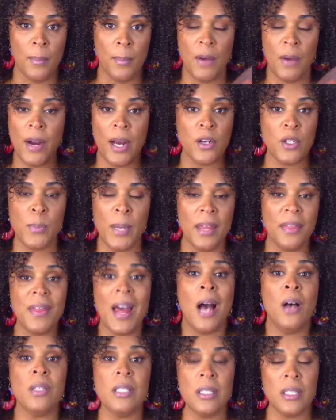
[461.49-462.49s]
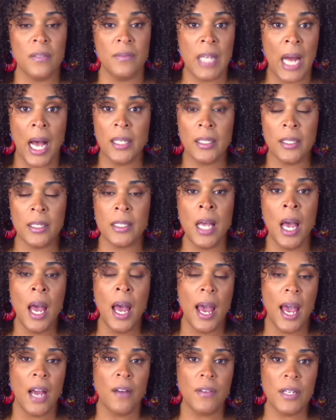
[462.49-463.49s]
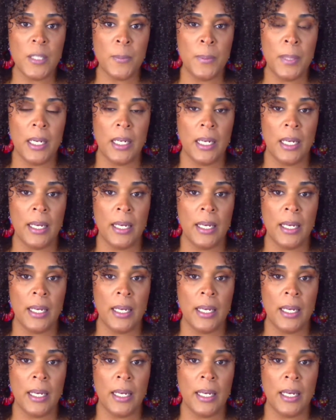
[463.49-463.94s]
My writers make thousands of dollars every speaking